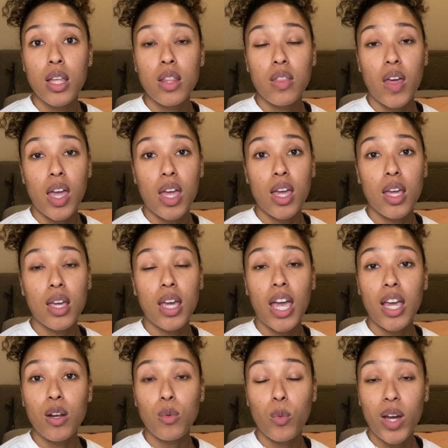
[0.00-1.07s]
They
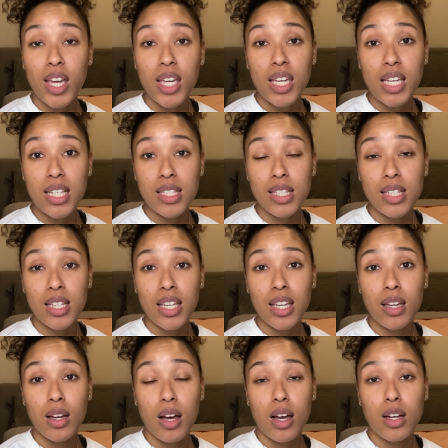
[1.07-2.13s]
gain weight
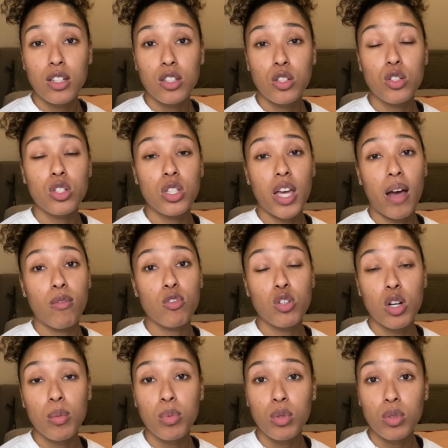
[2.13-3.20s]
easily, usually have
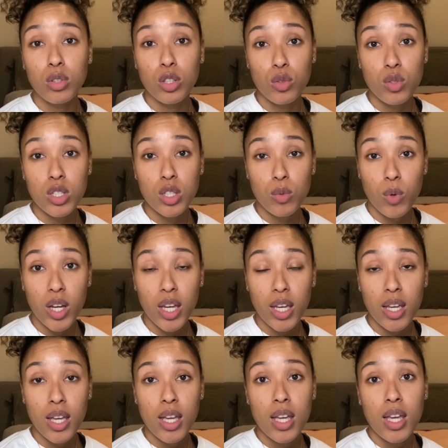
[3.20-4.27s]
trouble losing weight,
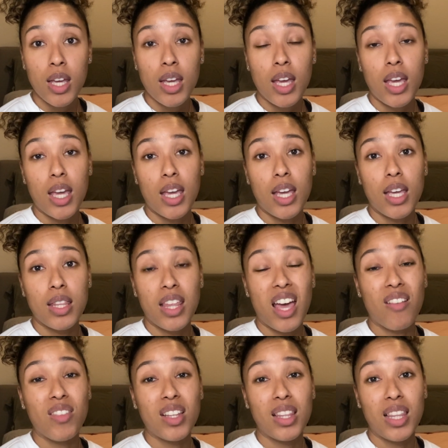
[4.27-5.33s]
and they
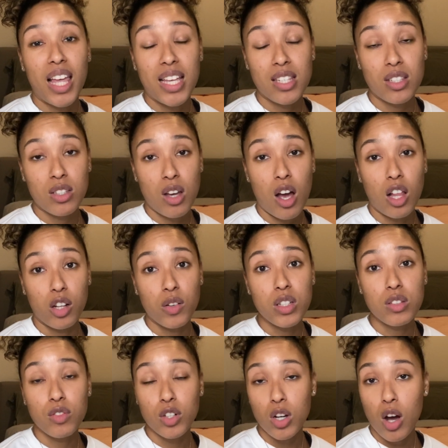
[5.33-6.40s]
have a less tolerance
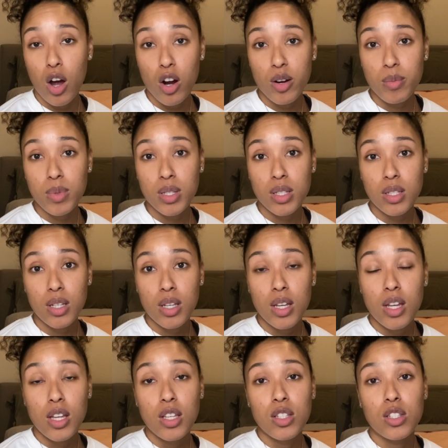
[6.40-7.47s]
for carbs.
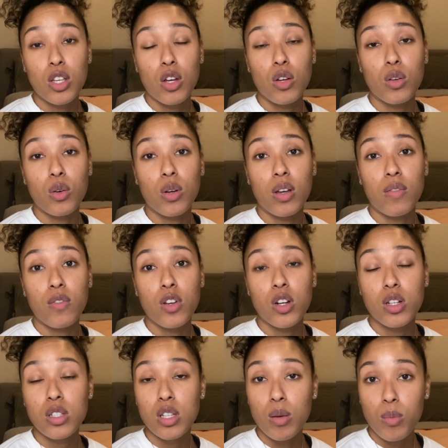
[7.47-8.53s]
So if you're
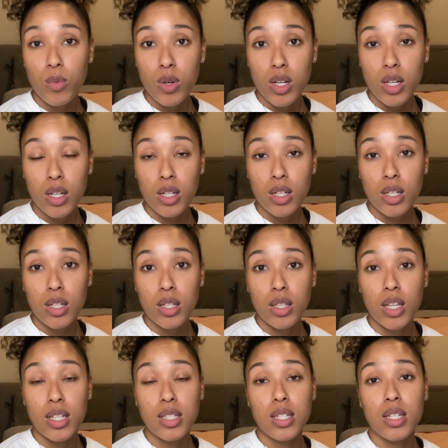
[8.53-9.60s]
someone
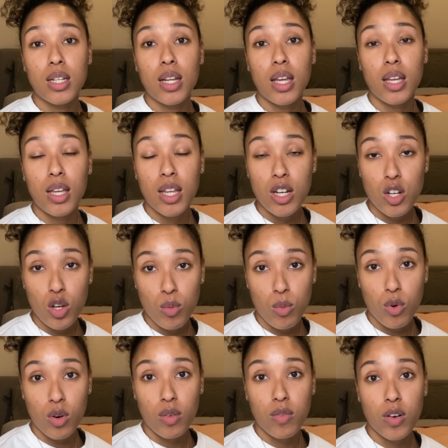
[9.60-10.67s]
that's an
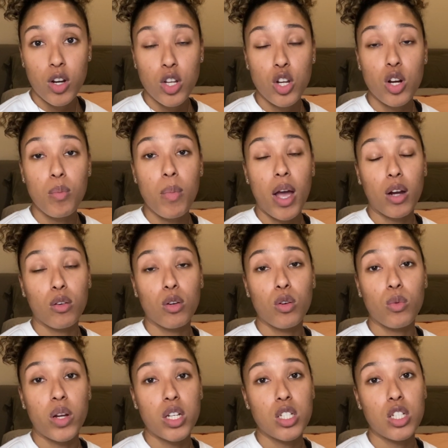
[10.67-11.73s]
endomorph, your macro
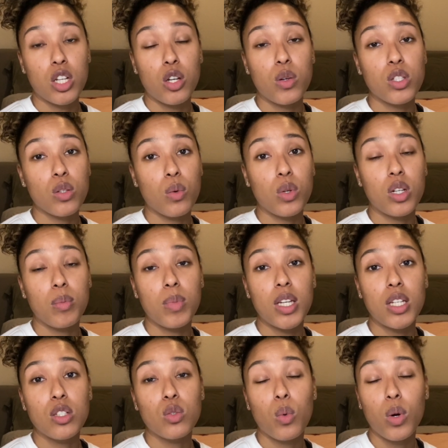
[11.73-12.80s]
ratio is going to
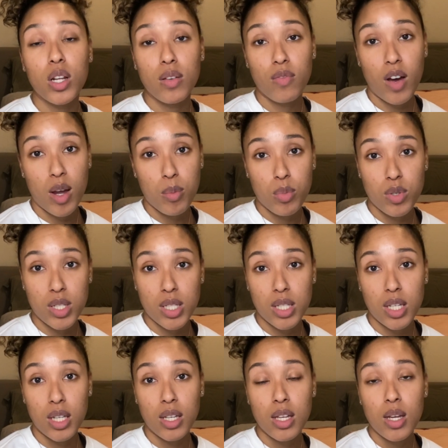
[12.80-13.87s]
be
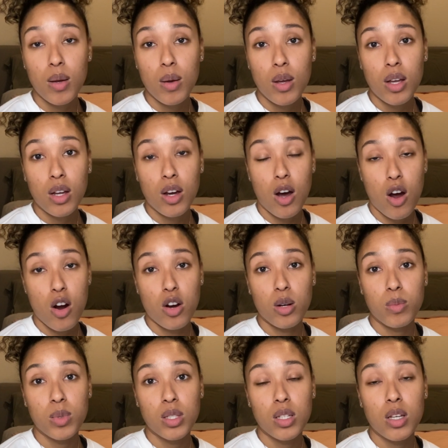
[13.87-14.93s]
25%
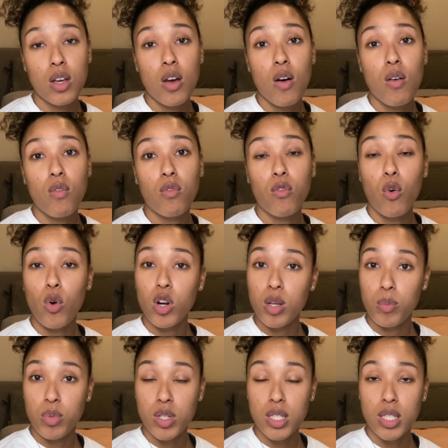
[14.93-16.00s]
carbs,
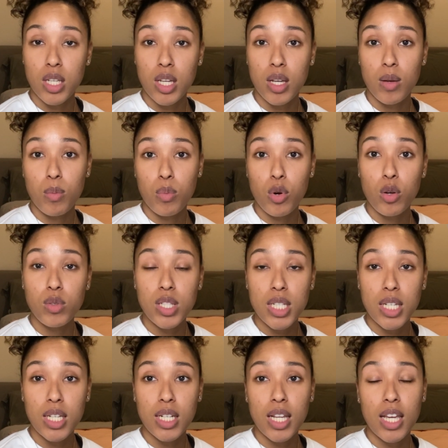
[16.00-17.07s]
40%
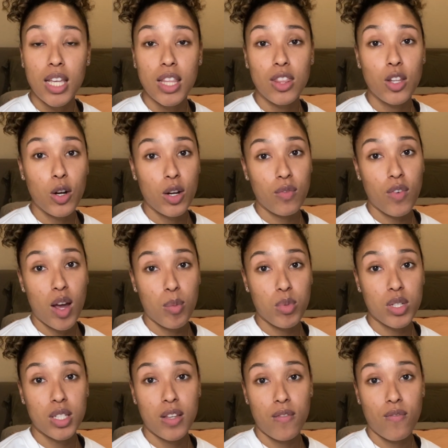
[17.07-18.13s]
protein, and
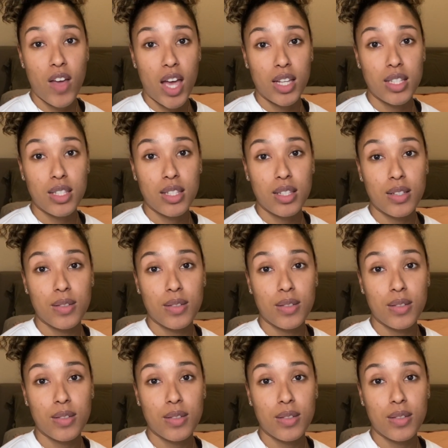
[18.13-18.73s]
35% fats.